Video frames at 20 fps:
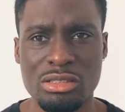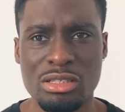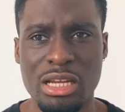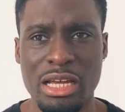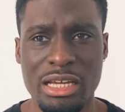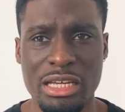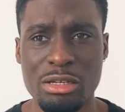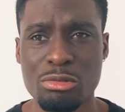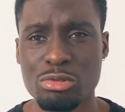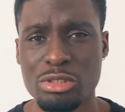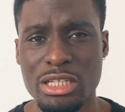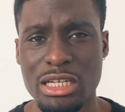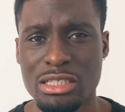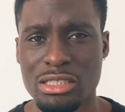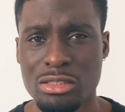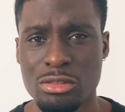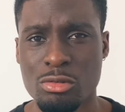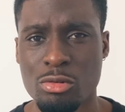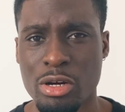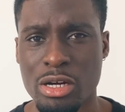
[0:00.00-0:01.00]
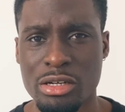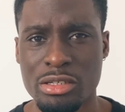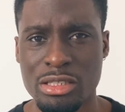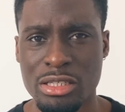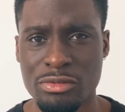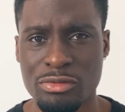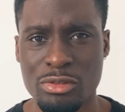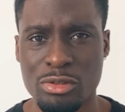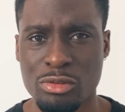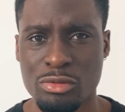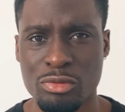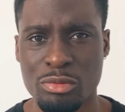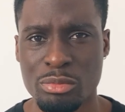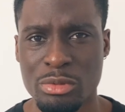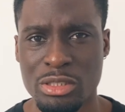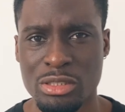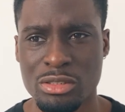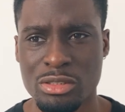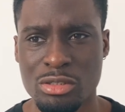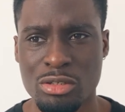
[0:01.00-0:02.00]
like it was actually quite difficult for
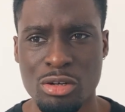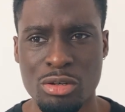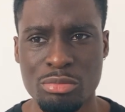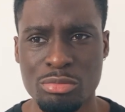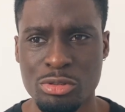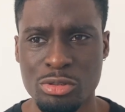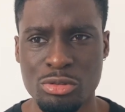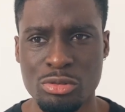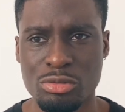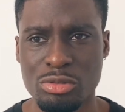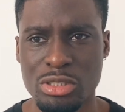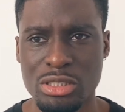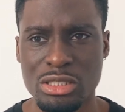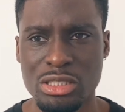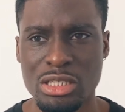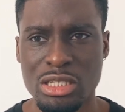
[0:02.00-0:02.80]
me to cop jewelry,